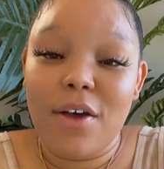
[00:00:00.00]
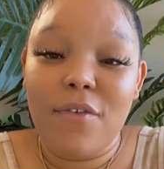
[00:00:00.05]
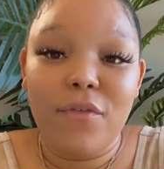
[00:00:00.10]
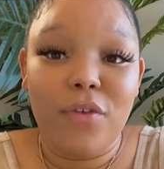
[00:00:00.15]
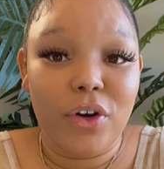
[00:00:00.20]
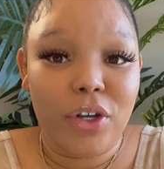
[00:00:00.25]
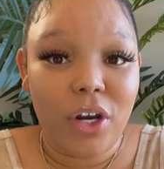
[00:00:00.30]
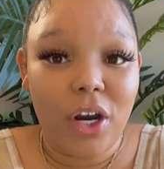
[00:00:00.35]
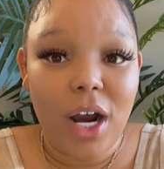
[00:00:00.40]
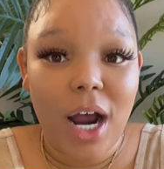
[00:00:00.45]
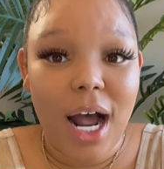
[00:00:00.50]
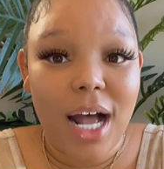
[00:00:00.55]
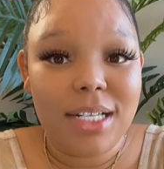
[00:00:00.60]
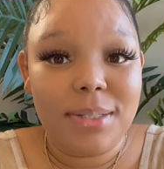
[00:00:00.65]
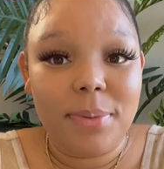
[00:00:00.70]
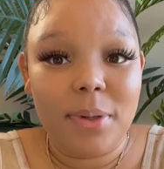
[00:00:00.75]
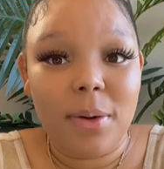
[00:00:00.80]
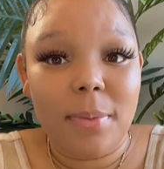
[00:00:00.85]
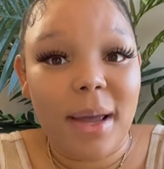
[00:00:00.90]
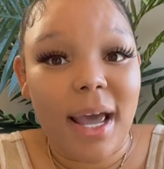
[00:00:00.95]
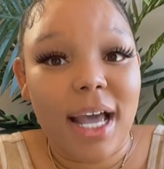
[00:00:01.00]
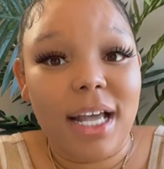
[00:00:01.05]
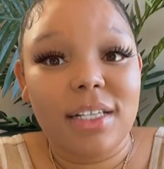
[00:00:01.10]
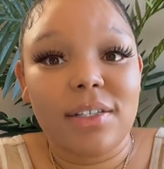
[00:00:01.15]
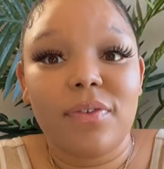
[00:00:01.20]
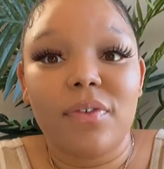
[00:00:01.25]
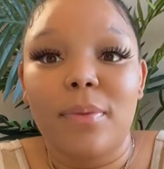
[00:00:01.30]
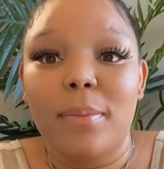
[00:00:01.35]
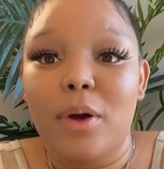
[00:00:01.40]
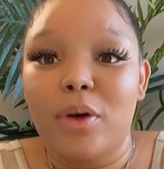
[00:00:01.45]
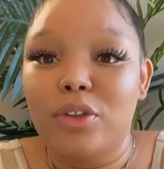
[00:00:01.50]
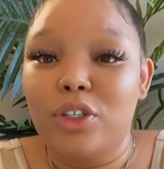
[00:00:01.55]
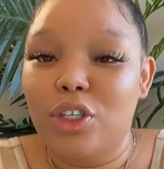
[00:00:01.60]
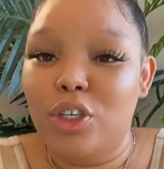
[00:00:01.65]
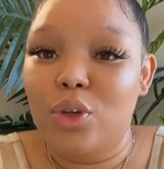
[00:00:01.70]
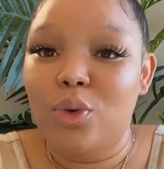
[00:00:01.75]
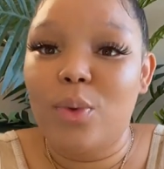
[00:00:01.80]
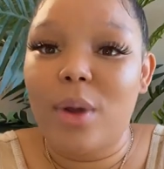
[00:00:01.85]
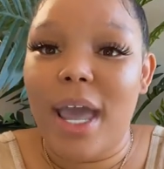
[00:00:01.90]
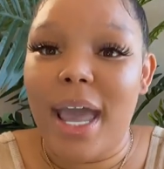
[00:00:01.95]
for your hospital bags for both
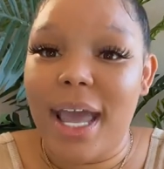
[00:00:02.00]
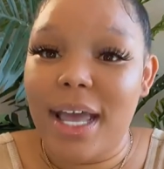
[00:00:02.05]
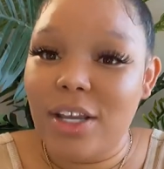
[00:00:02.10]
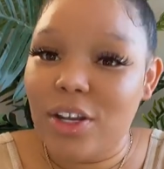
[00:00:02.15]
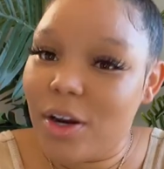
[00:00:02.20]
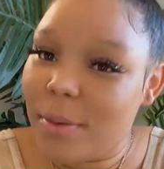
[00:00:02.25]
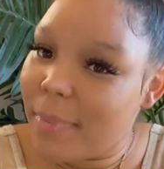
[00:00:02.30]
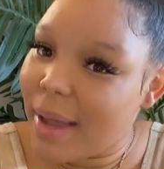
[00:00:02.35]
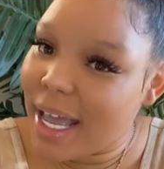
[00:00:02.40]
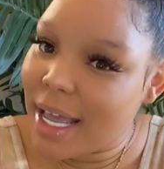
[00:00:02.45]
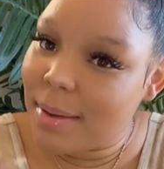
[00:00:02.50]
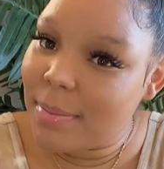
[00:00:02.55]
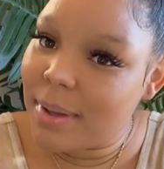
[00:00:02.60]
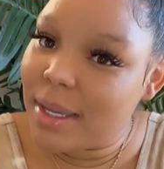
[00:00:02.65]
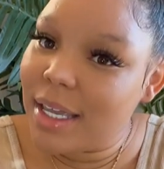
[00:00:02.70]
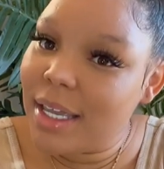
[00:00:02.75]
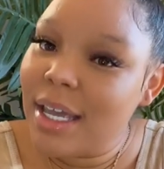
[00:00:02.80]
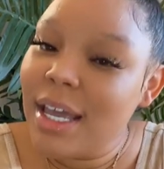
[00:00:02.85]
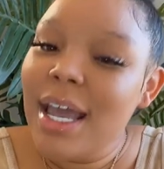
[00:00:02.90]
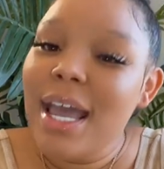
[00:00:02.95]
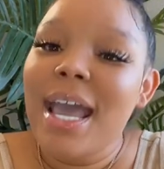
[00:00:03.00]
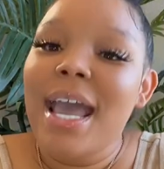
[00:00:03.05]
you and your baby.